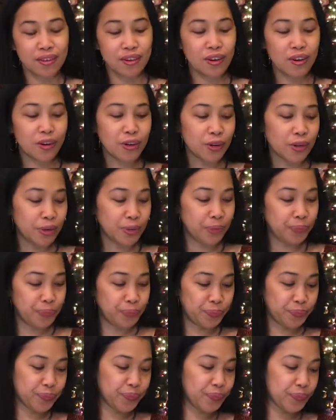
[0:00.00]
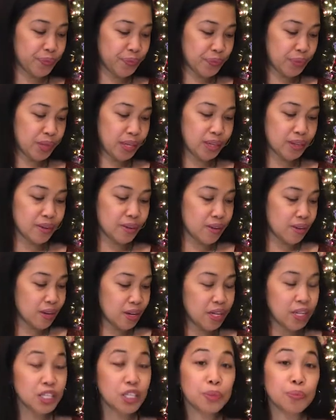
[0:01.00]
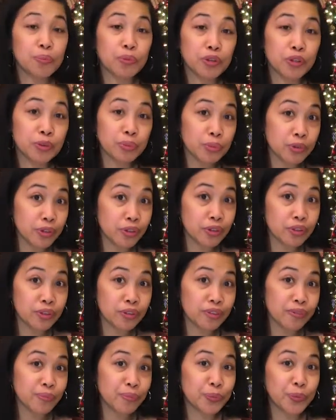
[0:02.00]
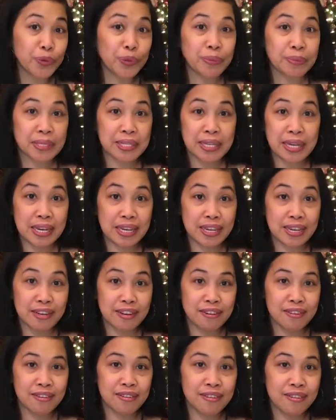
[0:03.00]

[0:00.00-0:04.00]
Um, it's budbud for Visayan,